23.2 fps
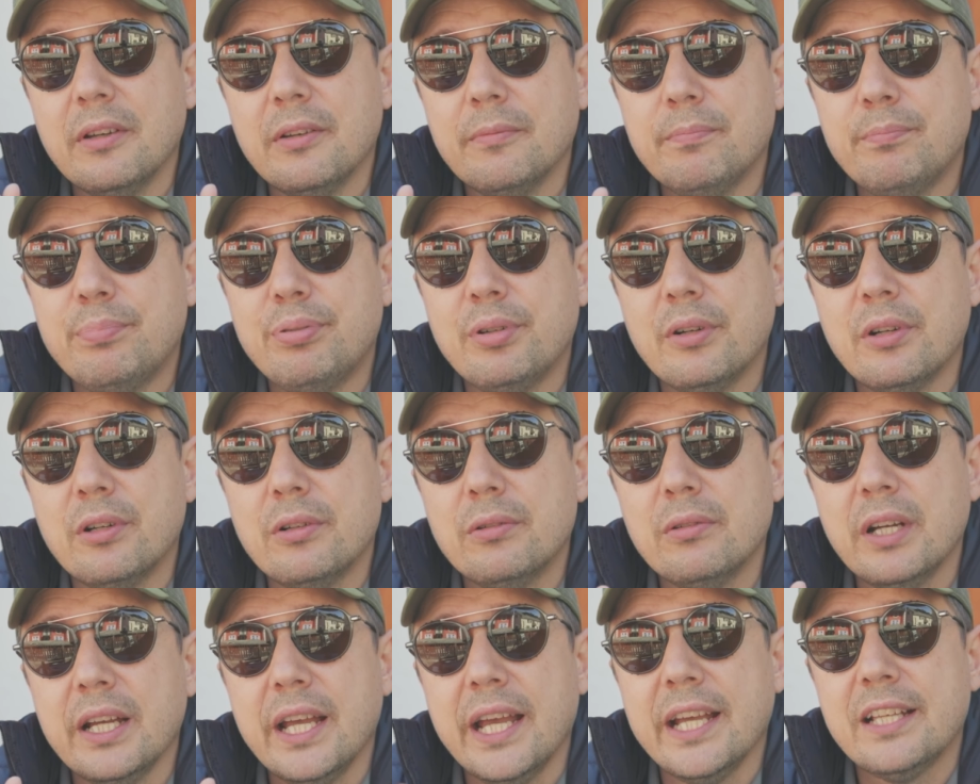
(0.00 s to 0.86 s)

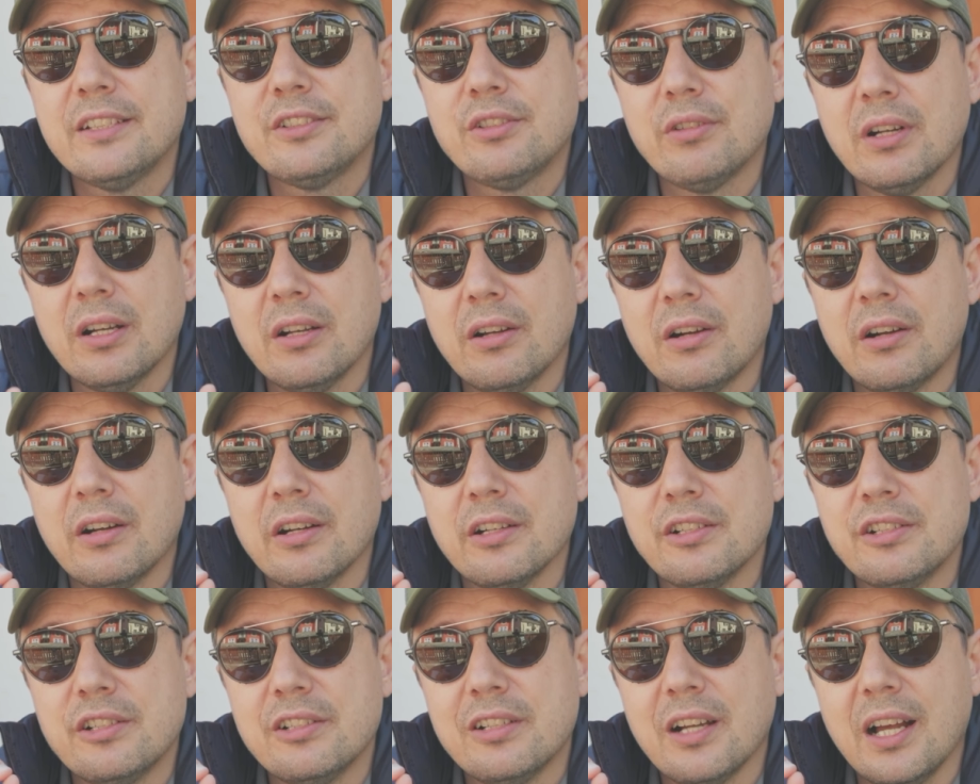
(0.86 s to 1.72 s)
Pro Extra
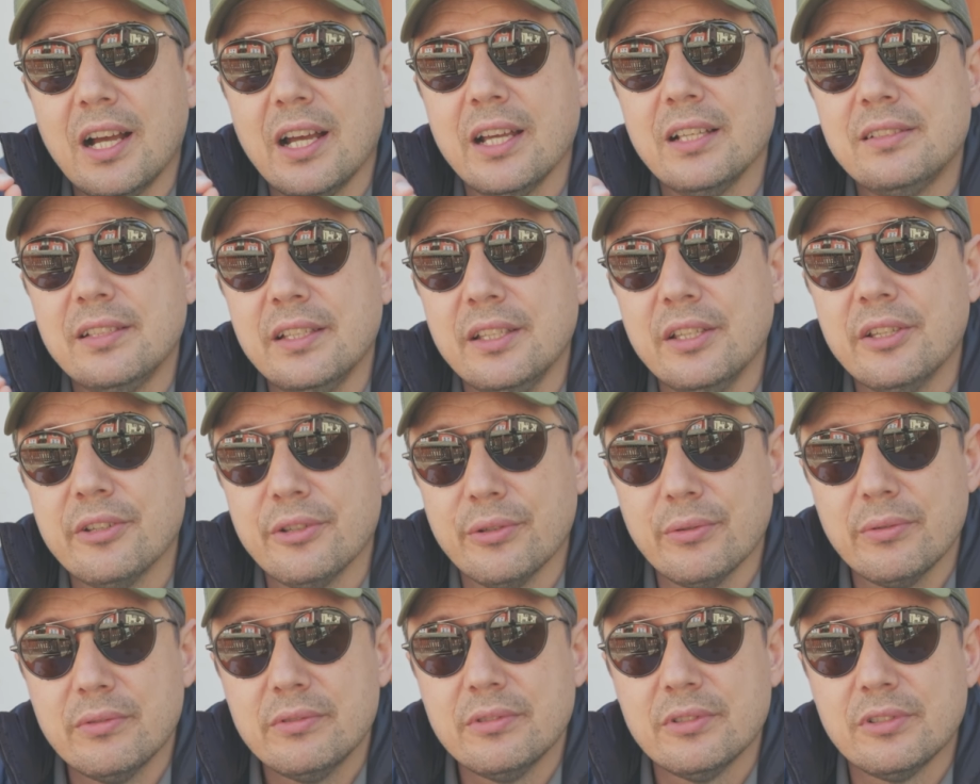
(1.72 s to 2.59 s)
Large
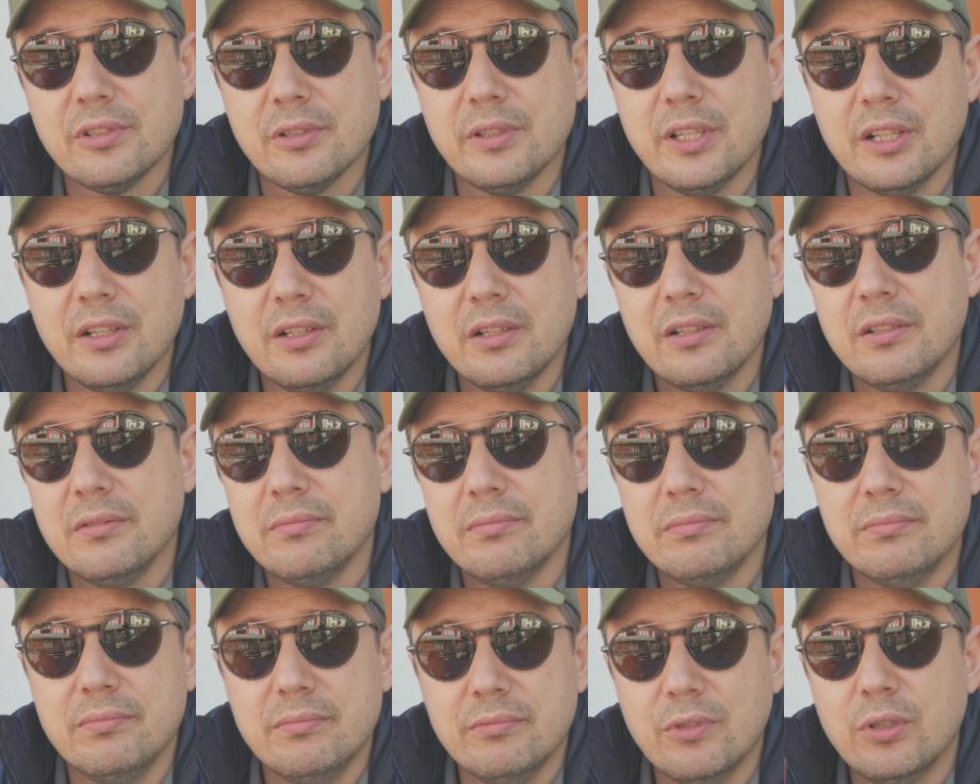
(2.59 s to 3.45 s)
ICU, so
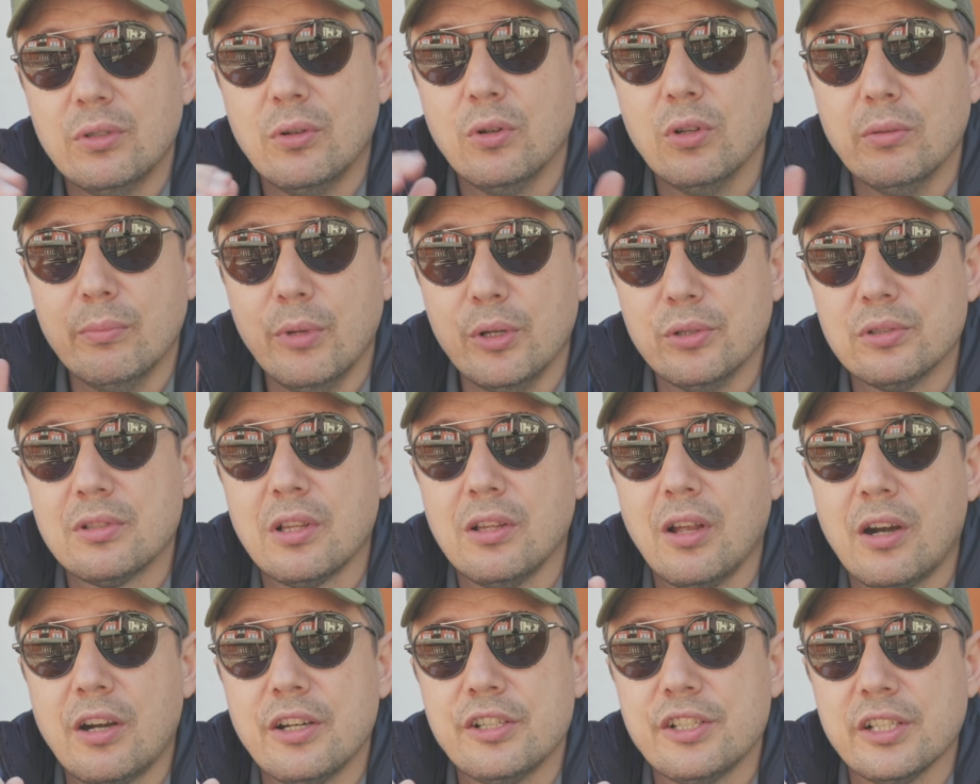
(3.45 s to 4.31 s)
the almost
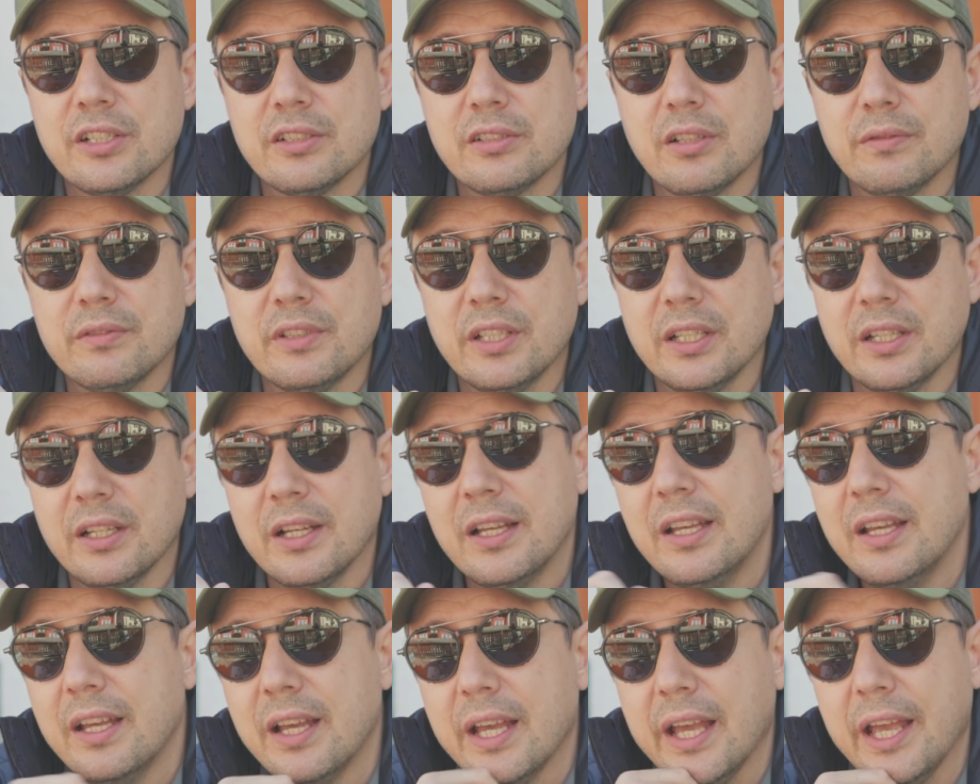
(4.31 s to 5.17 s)
largest of the
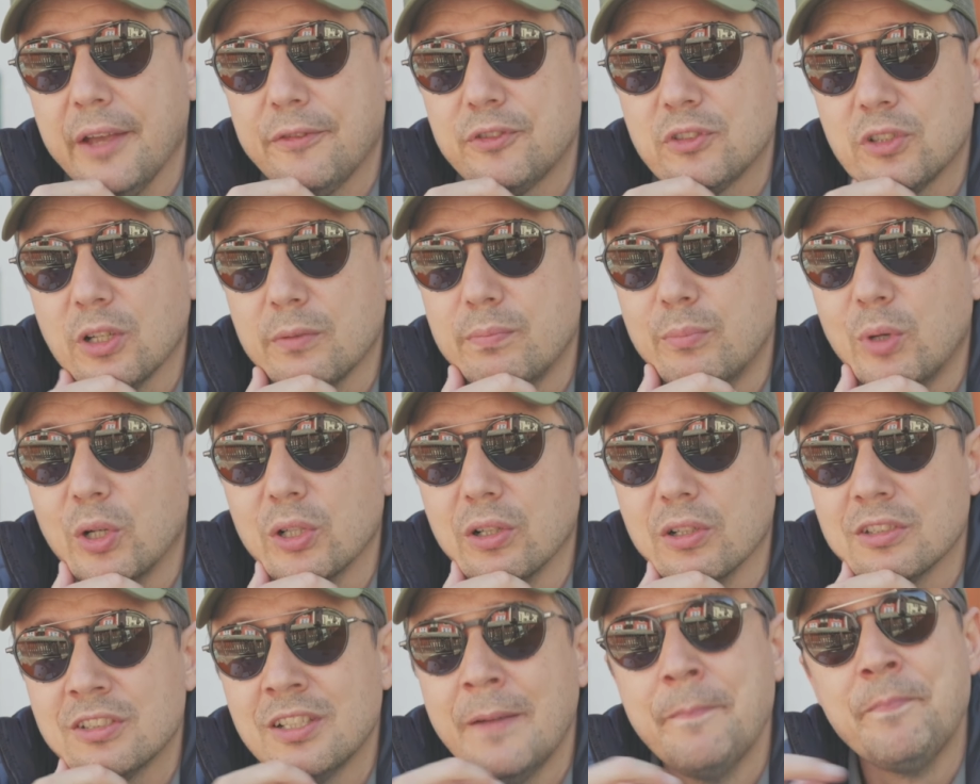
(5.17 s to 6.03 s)
f-stop
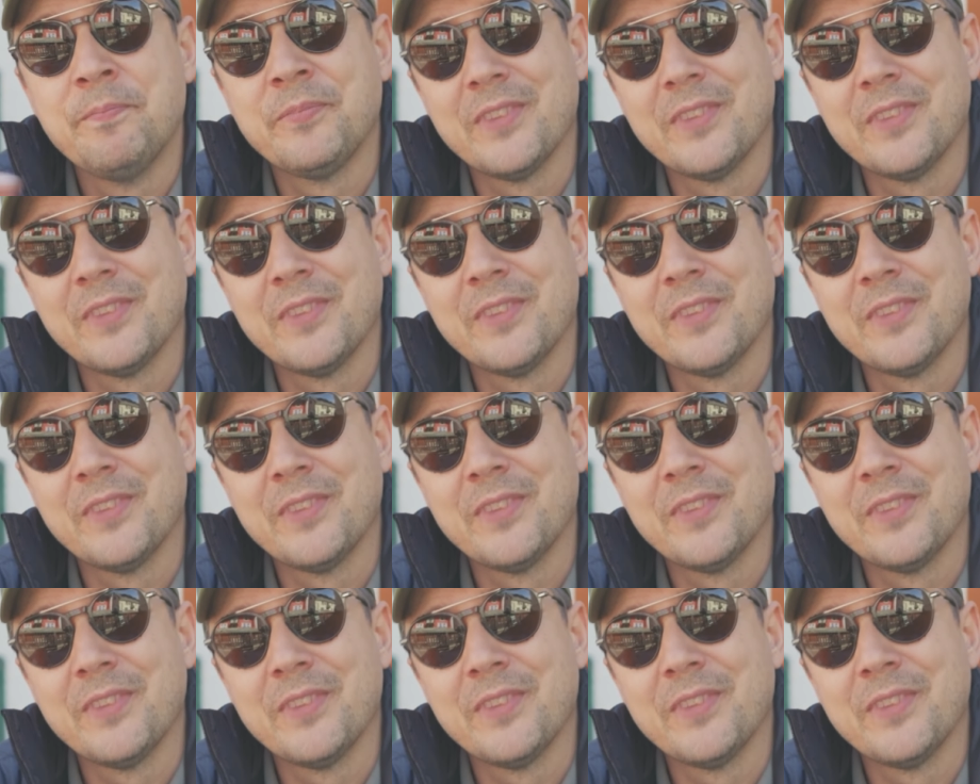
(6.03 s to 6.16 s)
models.